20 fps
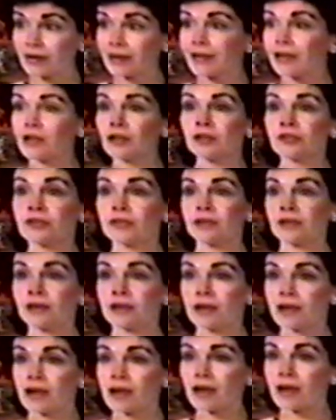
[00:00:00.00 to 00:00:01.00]
a
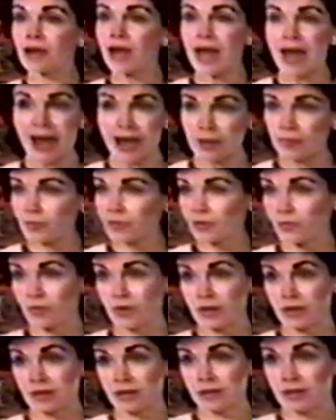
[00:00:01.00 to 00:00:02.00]
healthy, happy
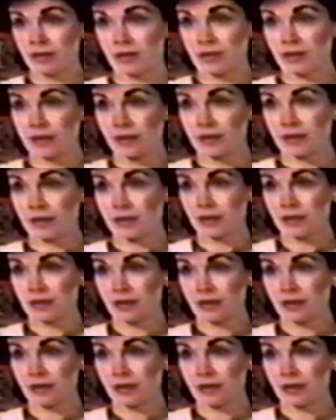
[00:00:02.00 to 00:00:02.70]
one.